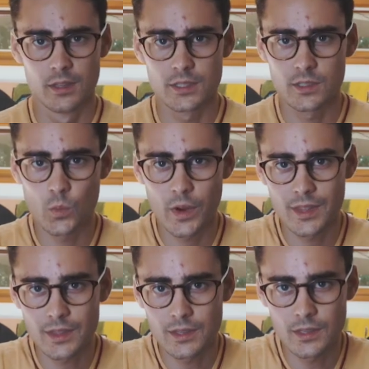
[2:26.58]
This is the
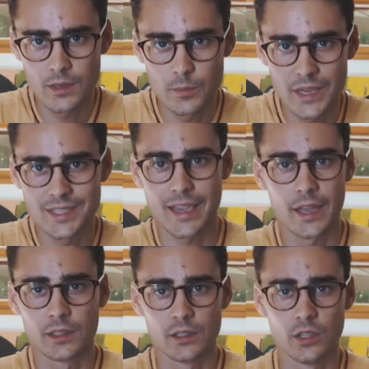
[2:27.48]
way that the basic
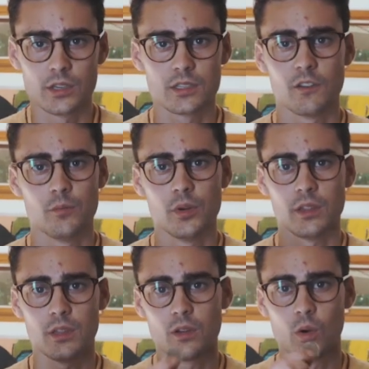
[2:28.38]
handling looks of
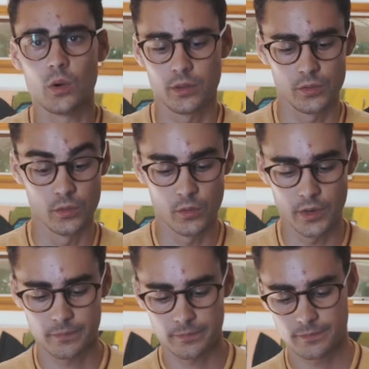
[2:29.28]
putting the coin through the
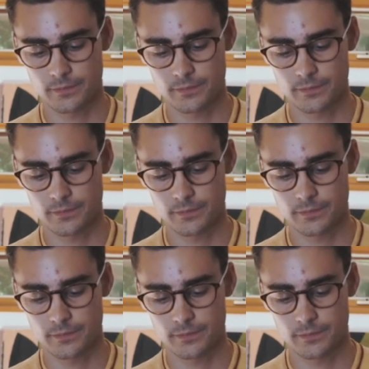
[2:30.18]
ring.